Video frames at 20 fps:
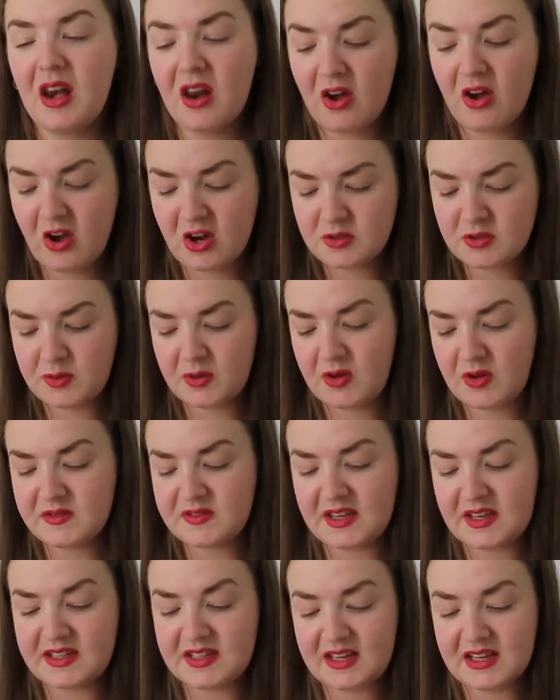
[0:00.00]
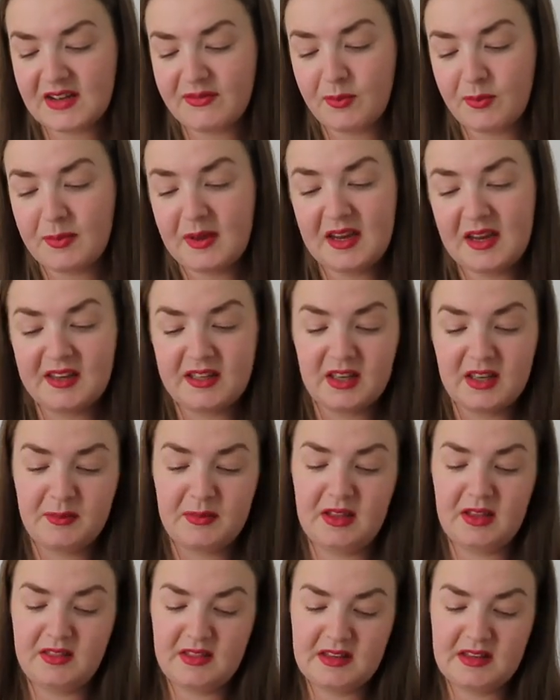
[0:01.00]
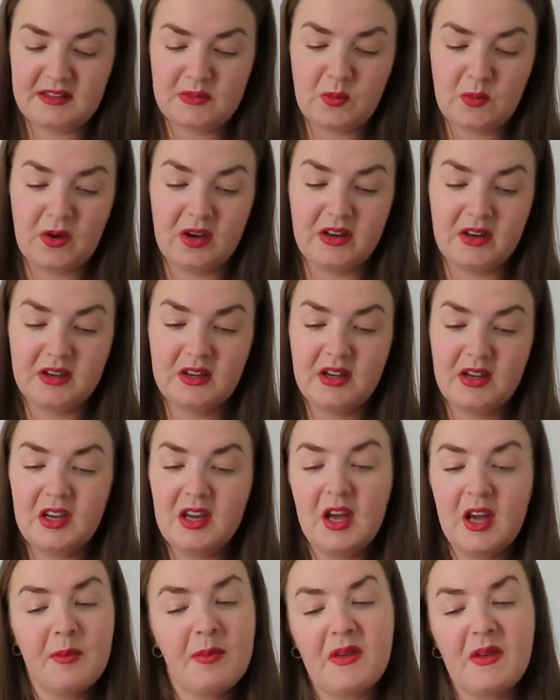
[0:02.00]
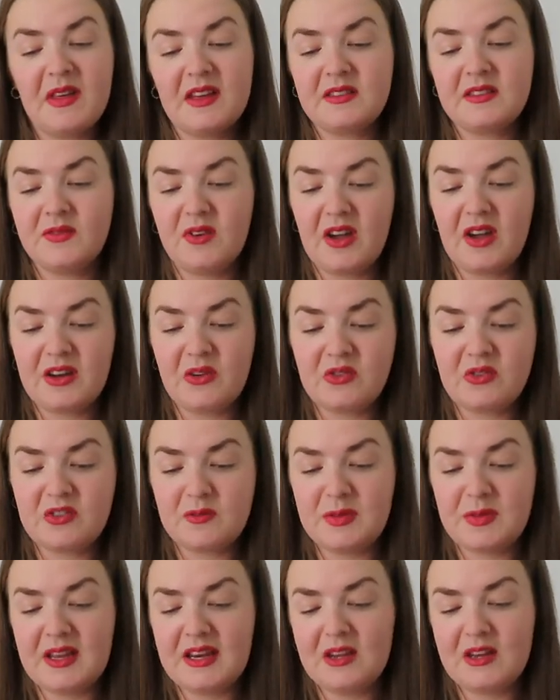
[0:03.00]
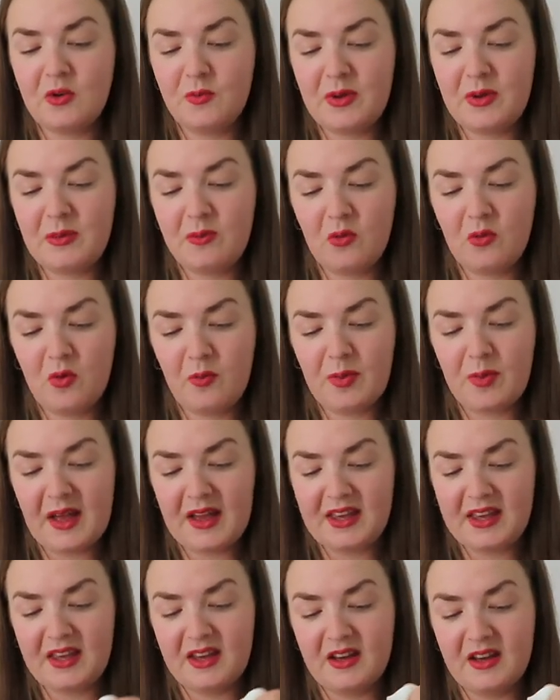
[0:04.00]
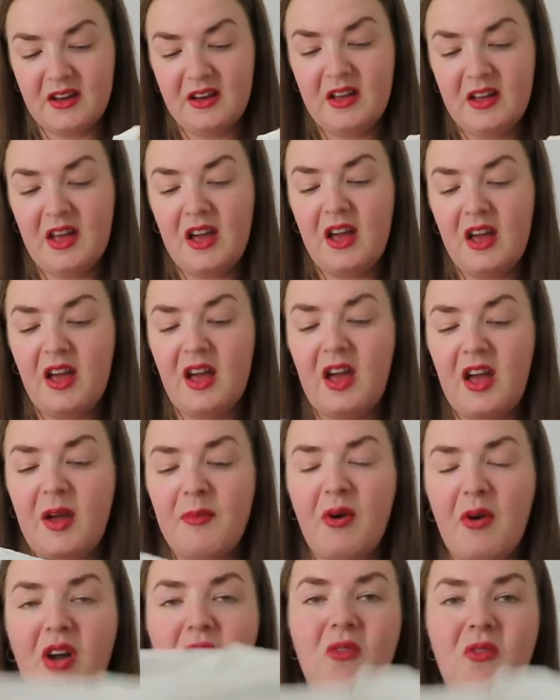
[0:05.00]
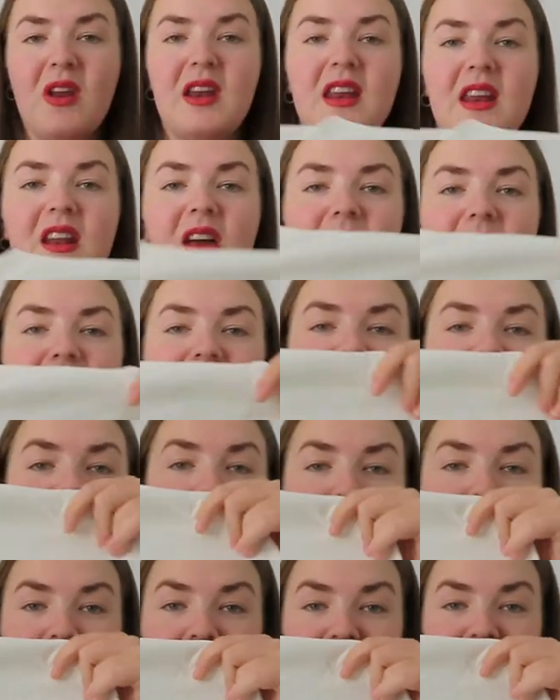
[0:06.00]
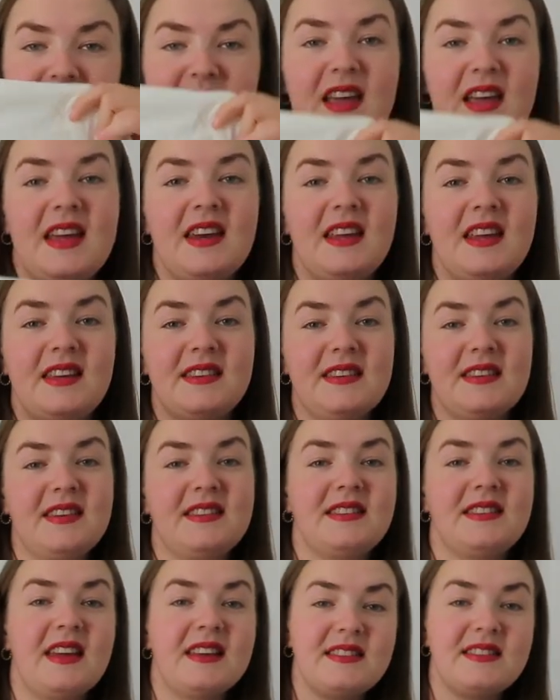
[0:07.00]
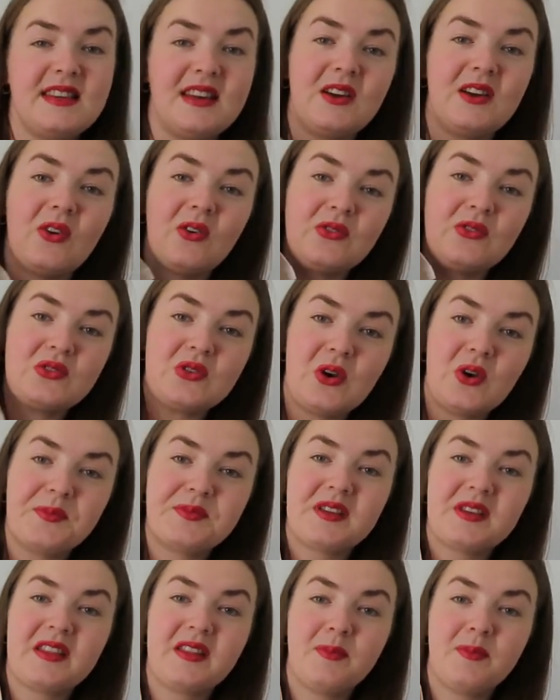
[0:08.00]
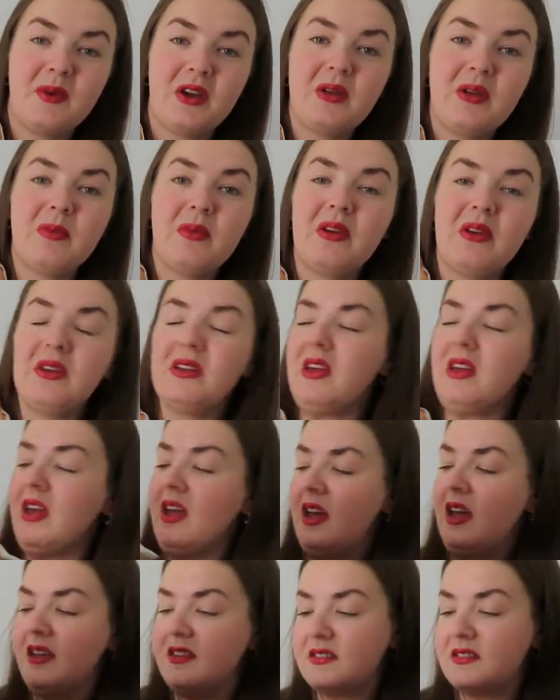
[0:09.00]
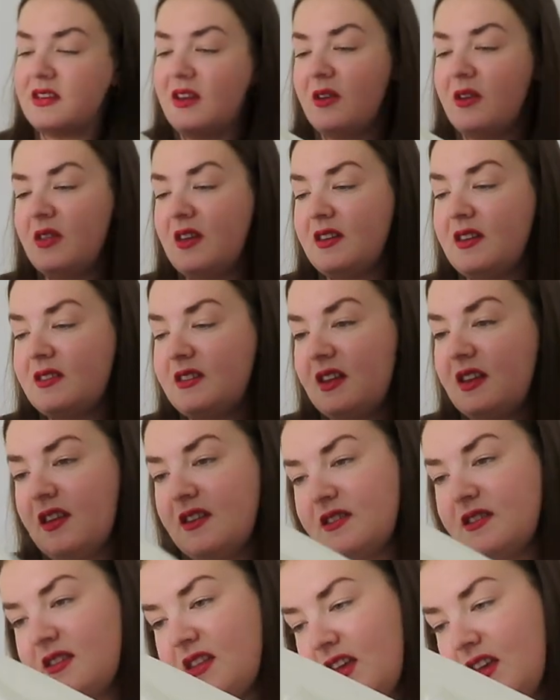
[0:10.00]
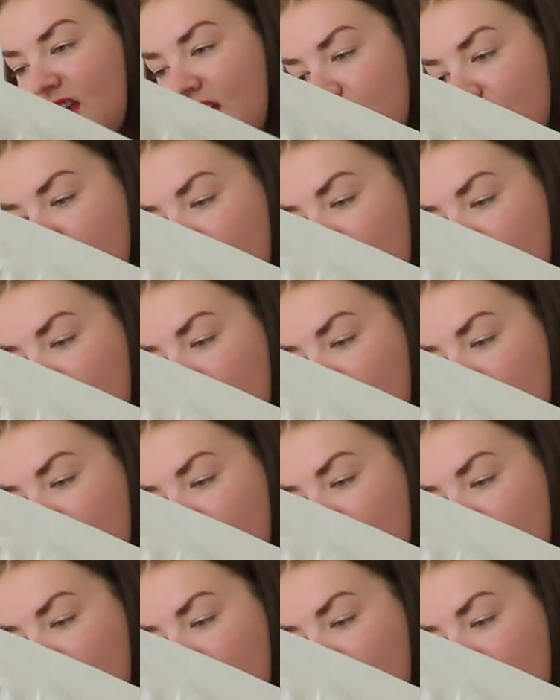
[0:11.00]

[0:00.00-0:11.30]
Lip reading: large because they didn't have a medium in this one, but that's fine, it'll just be a little bit more baggier. I really love this sort of like tennis aesthetic on tops at the moment. So this is the